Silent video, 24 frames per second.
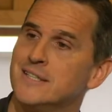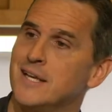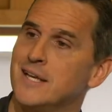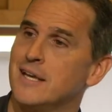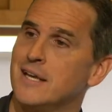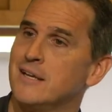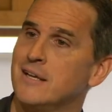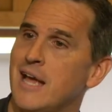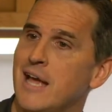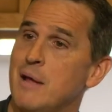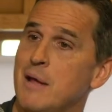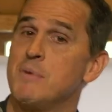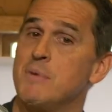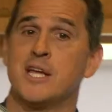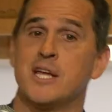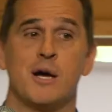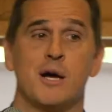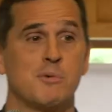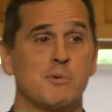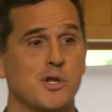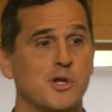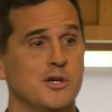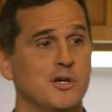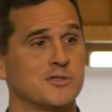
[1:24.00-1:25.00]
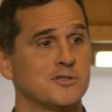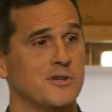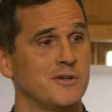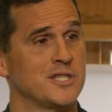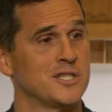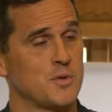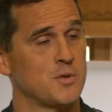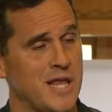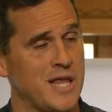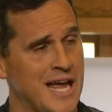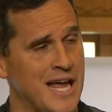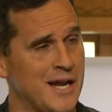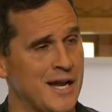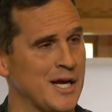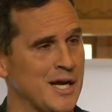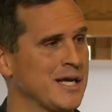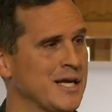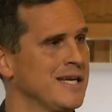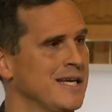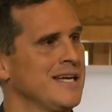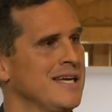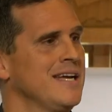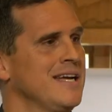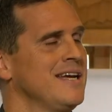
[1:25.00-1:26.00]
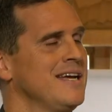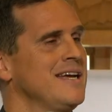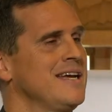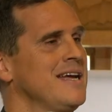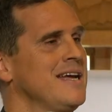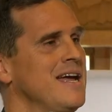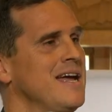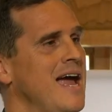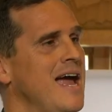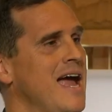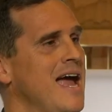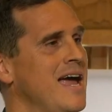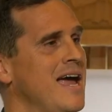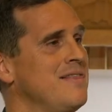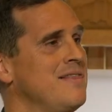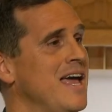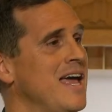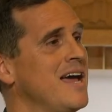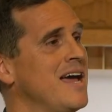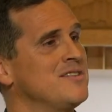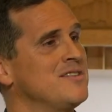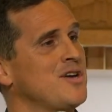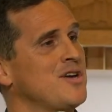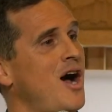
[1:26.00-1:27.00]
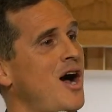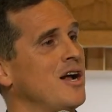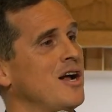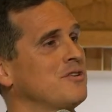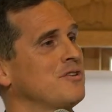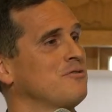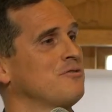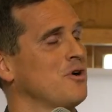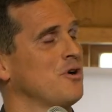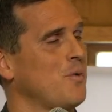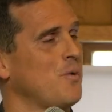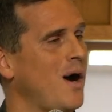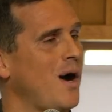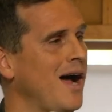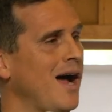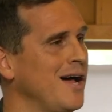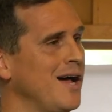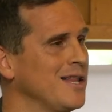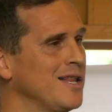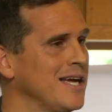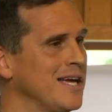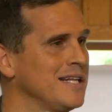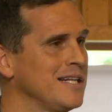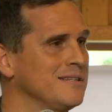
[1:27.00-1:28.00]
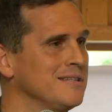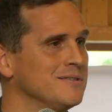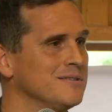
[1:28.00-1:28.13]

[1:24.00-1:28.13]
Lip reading: had become close friends with Hannah. And they had talked for a while, and